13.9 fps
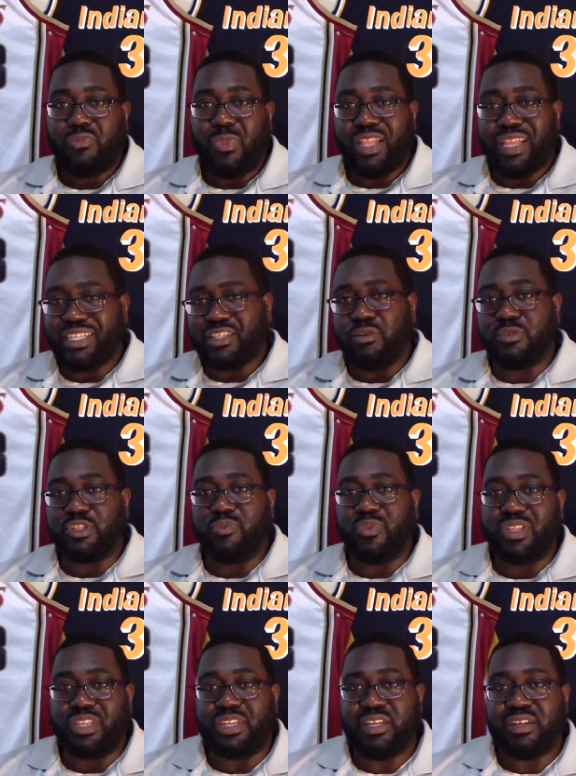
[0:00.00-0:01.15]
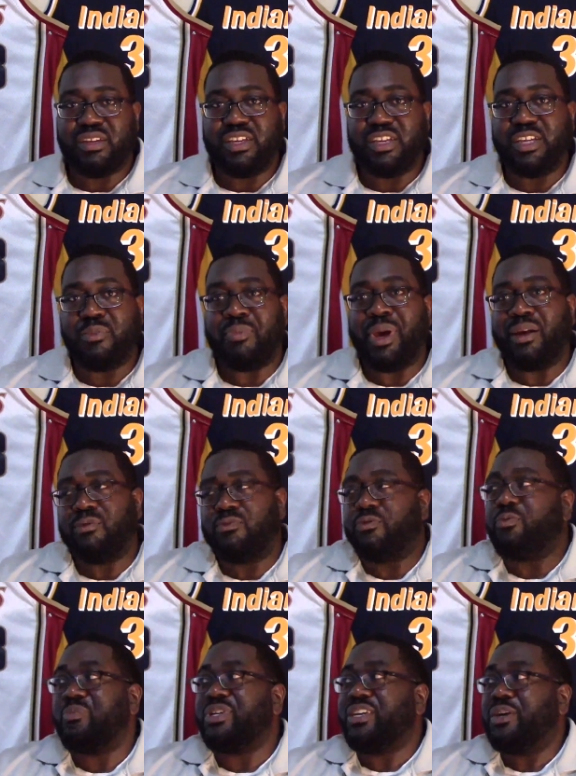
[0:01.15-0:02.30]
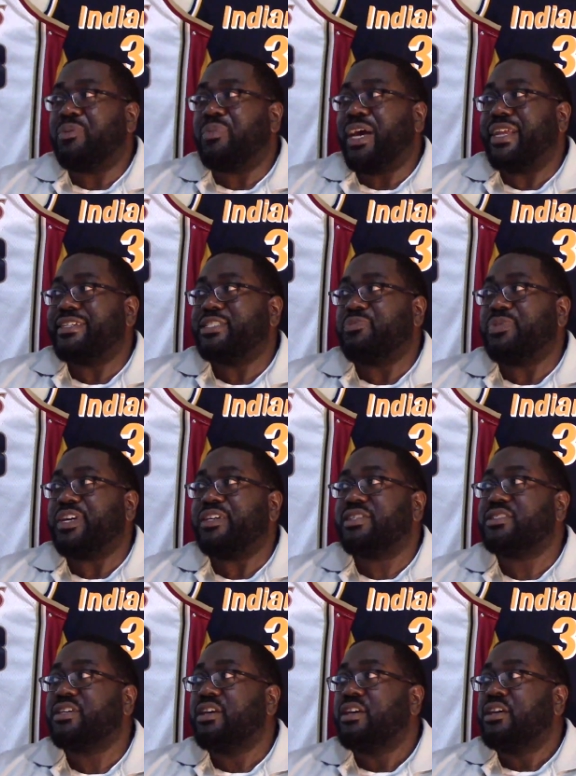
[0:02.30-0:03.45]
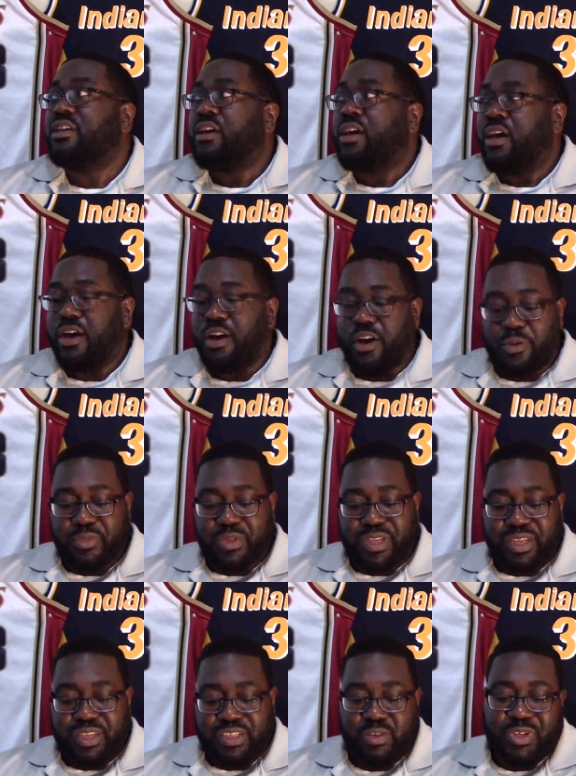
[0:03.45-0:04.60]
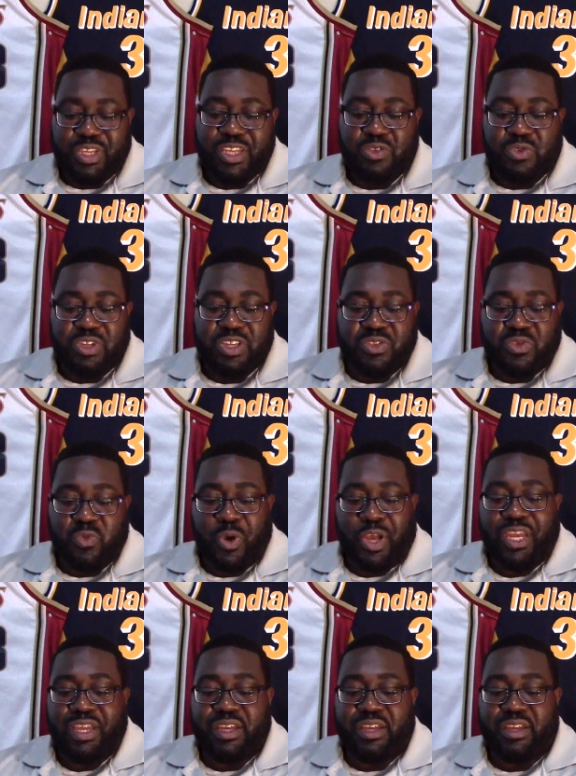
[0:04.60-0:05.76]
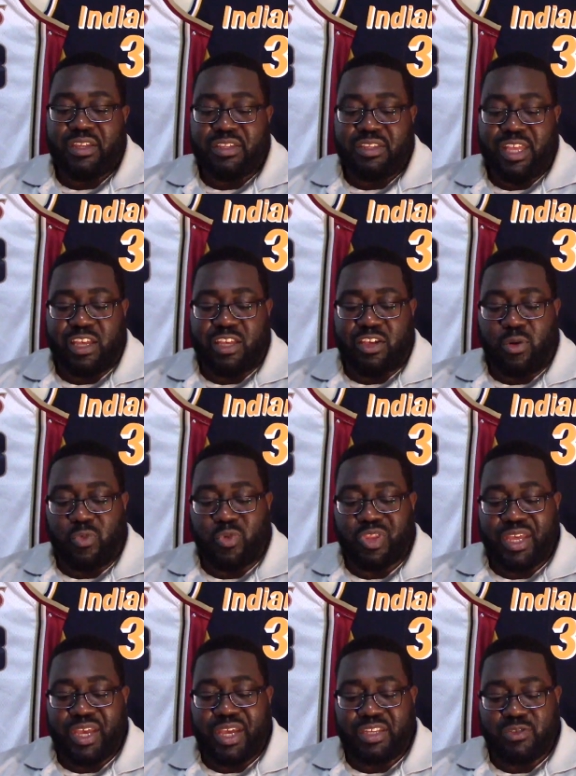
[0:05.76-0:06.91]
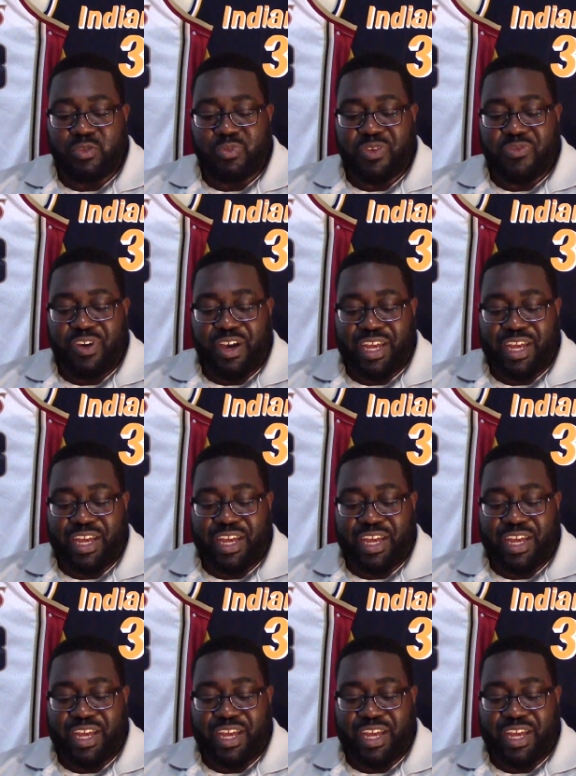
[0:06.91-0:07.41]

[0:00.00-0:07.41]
That's ultimately will be him at his best. So either way they go with that, it'll be fine.